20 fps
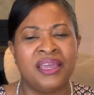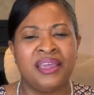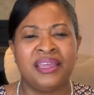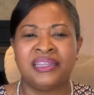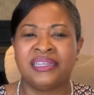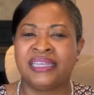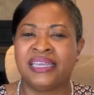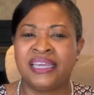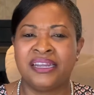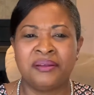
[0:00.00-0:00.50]

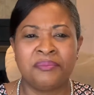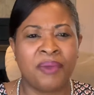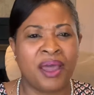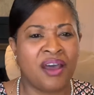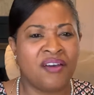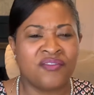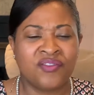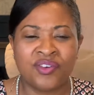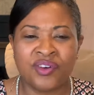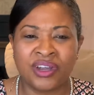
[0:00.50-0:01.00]
Get them out
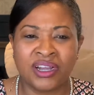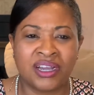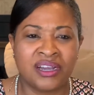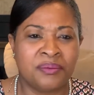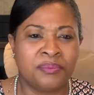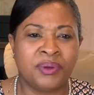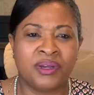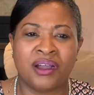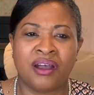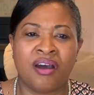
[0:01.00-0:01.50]
for a cup
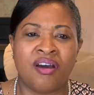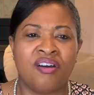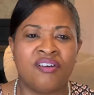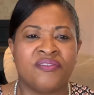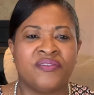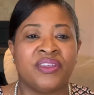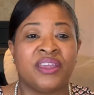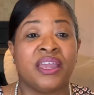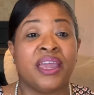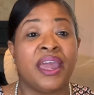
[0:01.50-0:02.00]
of
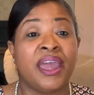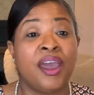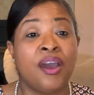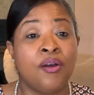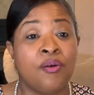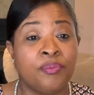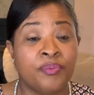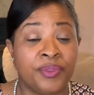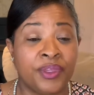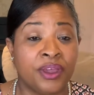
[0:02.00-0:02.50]
coffee.
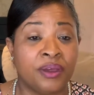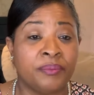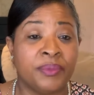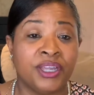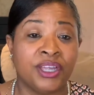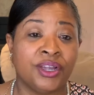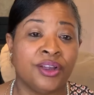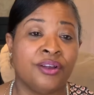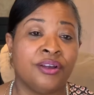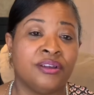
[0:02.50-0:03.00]
Help them.
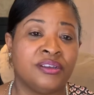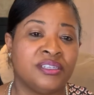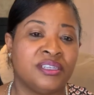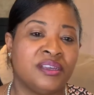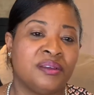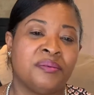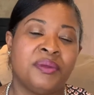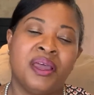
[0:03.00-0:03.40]
Encourage them.